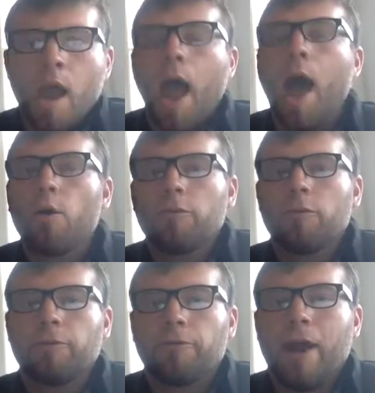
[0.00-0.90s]

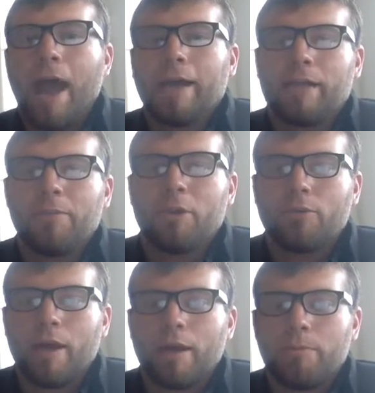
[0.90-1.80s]
However, for academic
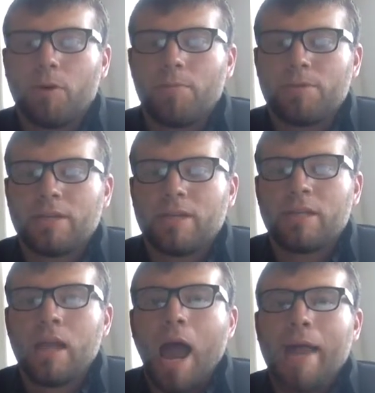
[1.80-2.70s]
grading
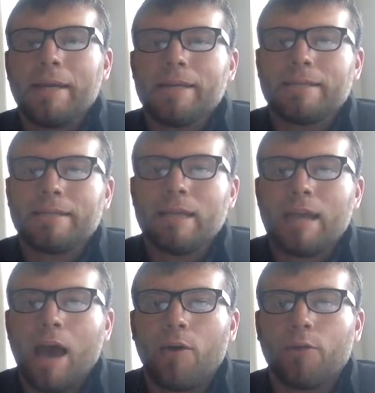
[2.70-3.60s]
purposes, I need to see
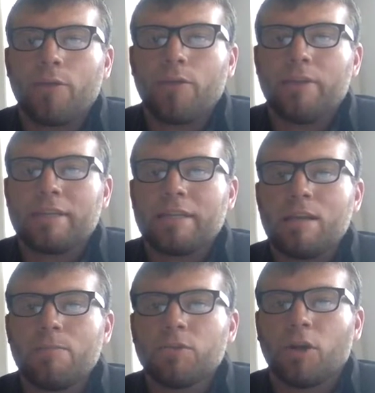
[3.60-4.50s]
how the
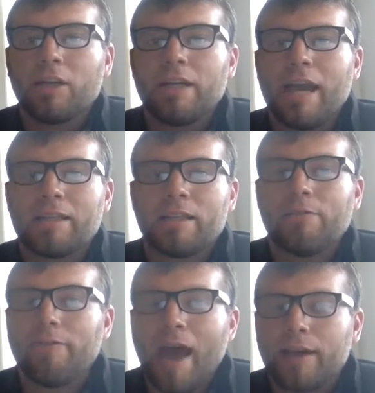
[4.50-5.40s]
teams are connecting
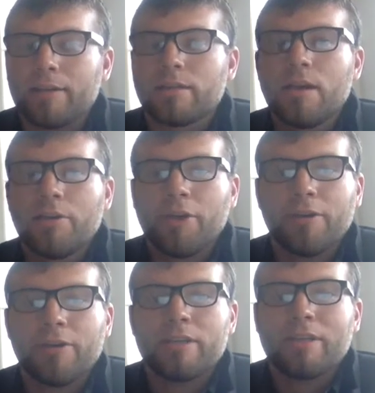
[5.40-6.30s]
facts,
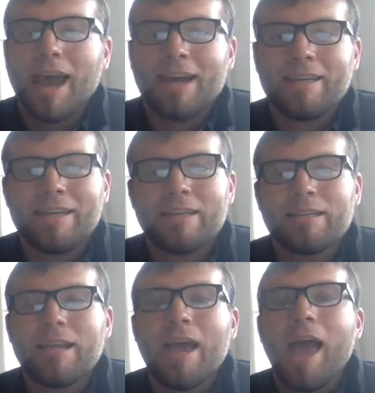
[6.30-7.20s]
theories,
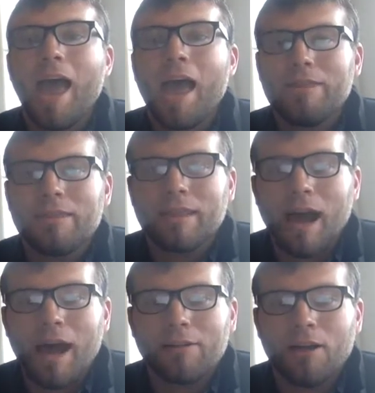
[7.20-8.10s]
ideas, and
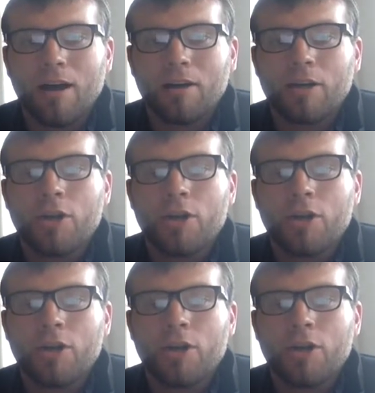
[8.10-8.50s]
dialogue